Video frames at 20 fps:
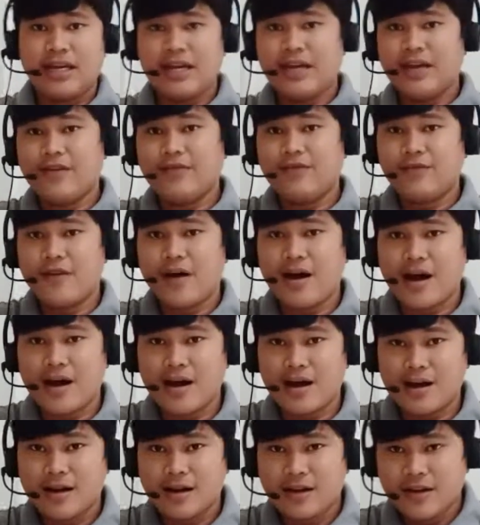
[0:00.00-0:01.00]
if
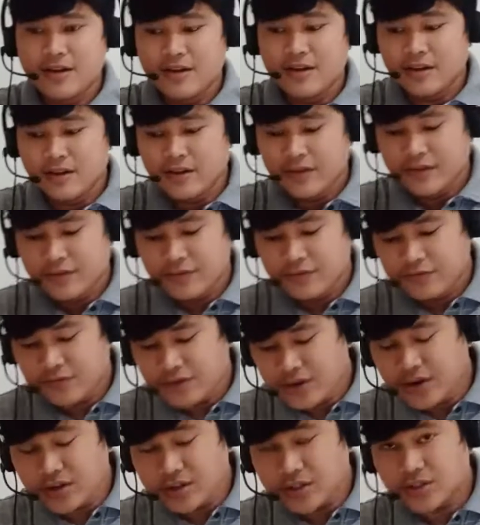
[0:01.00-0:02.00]
ang
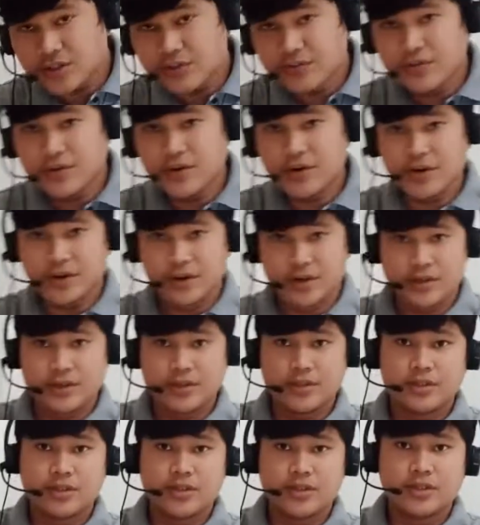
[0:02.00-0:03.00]
first
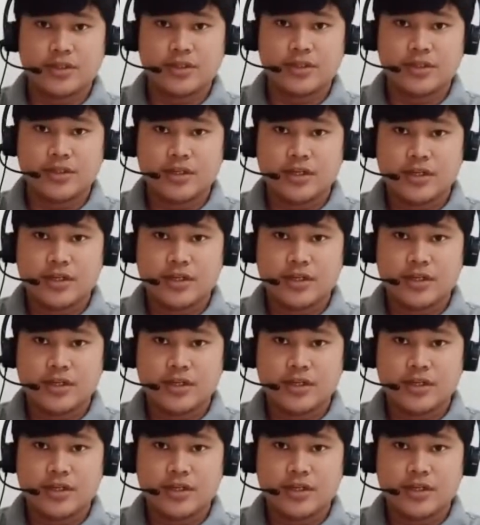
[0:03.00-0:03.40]
verse